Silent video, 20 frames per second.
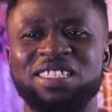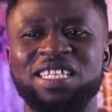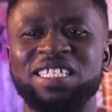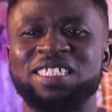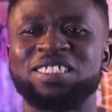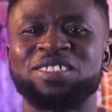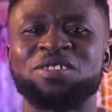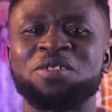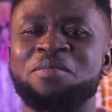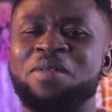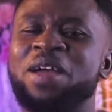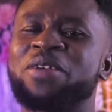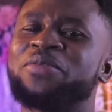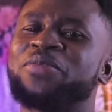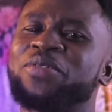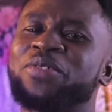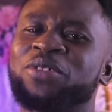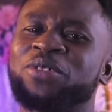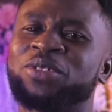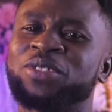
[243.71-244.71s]
is not my
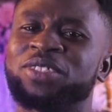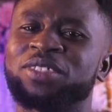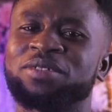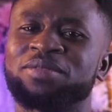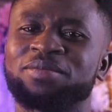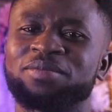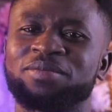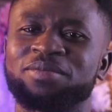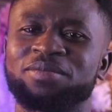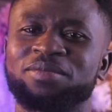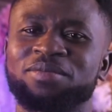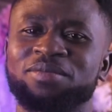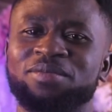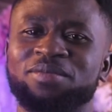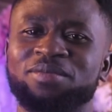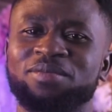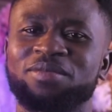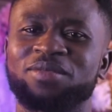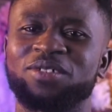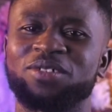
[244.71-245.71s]
field.
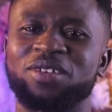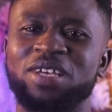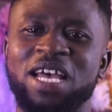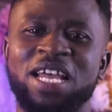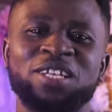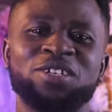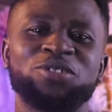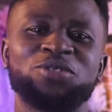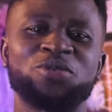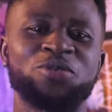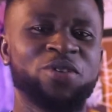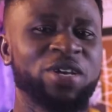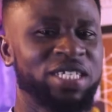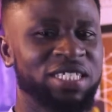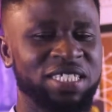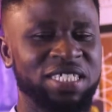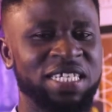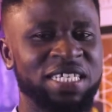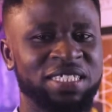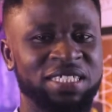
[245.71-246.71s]
I need to quit
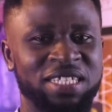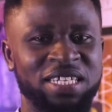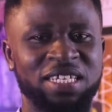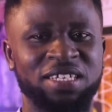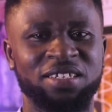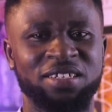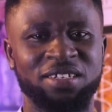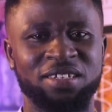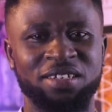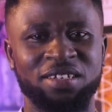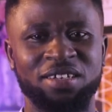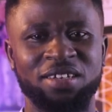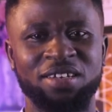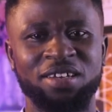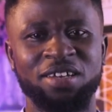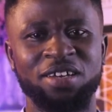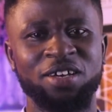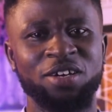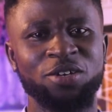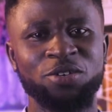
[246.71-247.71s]
this thing.
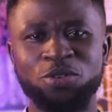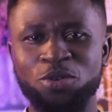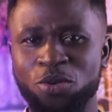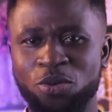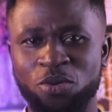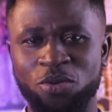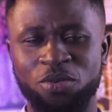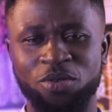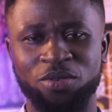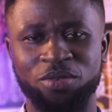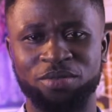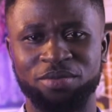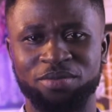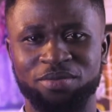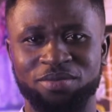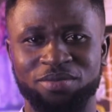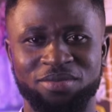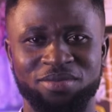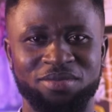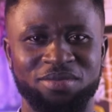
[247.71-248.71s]
No,
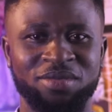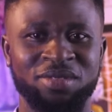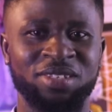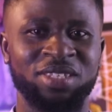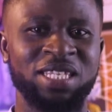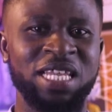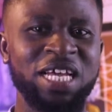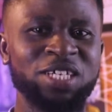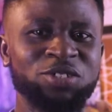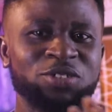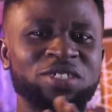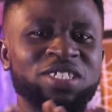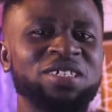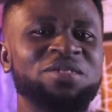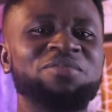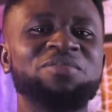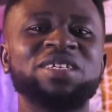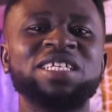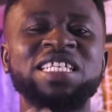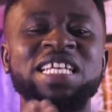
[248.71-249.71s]
that
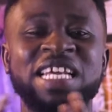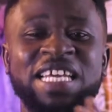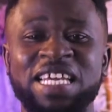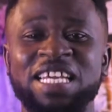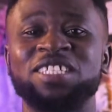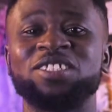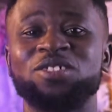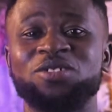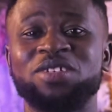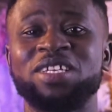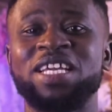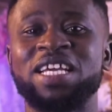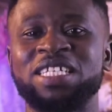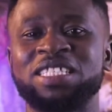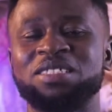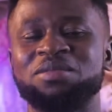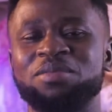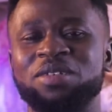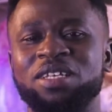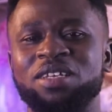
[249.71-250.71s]
shouldn't be the case. You get
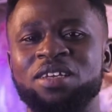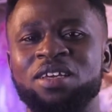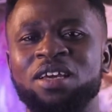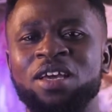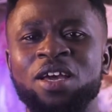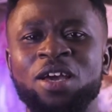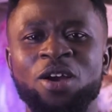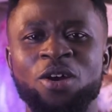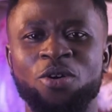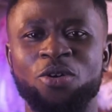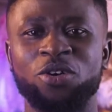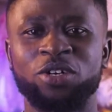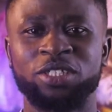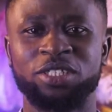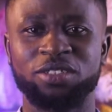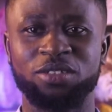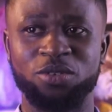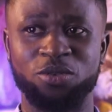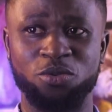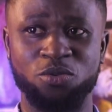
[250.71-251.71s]
me?
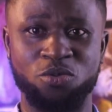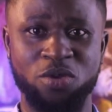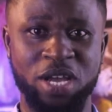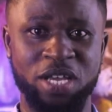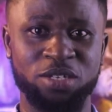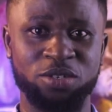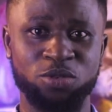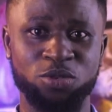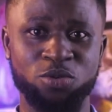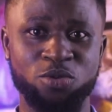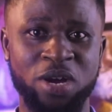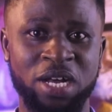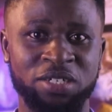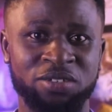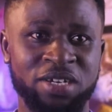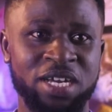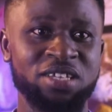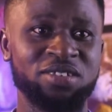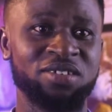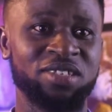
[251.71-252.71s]
Because when you are
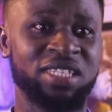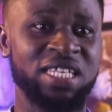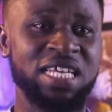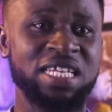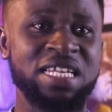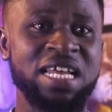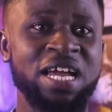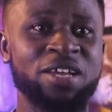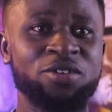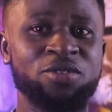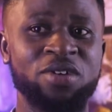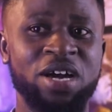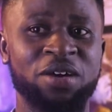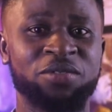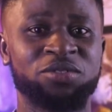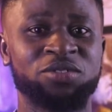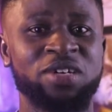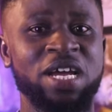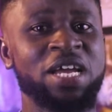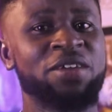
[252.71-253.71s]
trying to think that you
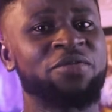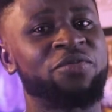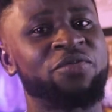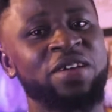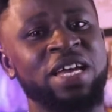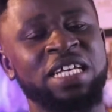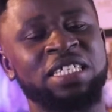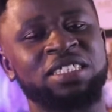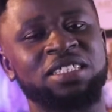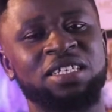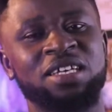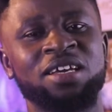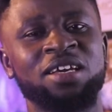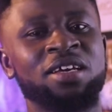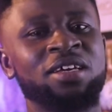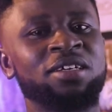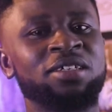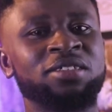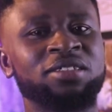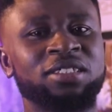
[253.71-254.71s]
have tried first,
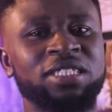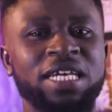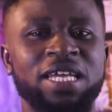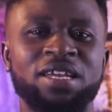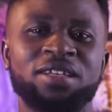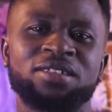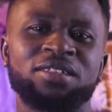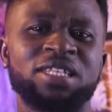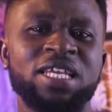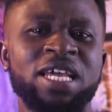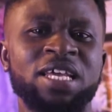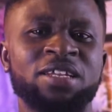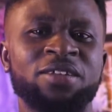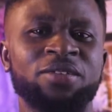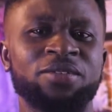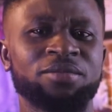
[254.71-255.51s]
second, third,